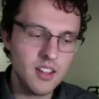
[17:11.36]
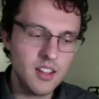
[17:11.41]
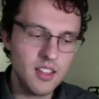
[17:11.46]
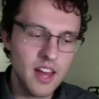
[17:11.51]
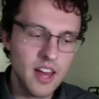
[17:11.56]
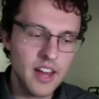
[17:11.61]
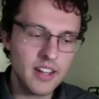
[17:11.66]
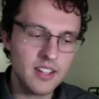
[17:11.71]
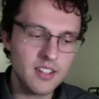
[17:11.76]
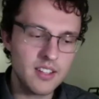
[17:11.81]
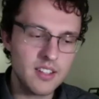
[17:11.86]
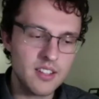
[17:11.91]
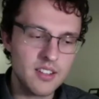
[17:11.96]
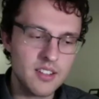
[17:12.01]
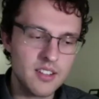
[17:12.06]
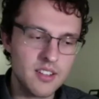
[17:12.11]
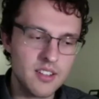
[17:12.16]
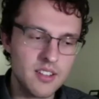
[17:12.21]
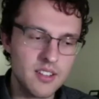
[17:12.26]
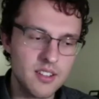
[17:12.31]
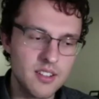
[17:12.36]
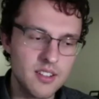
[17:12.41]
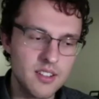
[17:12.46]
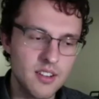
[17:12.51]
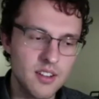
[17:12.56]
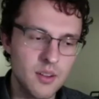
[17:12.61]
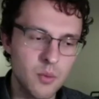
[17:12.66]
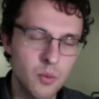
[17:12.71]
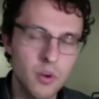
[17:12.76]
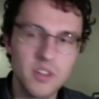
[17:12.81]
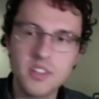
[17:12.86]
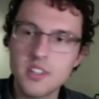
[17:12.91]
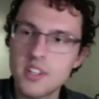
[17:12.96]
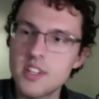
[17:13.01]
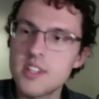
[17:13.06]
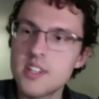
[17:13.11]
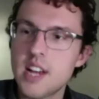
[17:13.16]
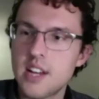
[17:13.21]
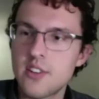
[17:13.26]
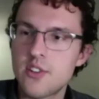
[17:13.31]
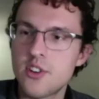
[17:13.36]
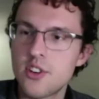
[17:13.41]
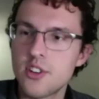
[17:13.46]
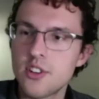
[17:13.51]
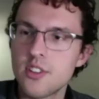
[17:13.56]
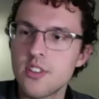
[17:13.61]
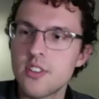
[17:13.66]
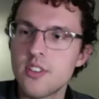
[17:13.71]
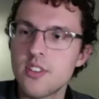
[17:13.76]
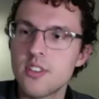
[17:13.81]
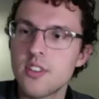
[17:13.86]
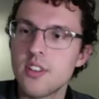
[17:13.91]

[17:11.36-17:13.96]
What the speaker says: that's wasn't intentional.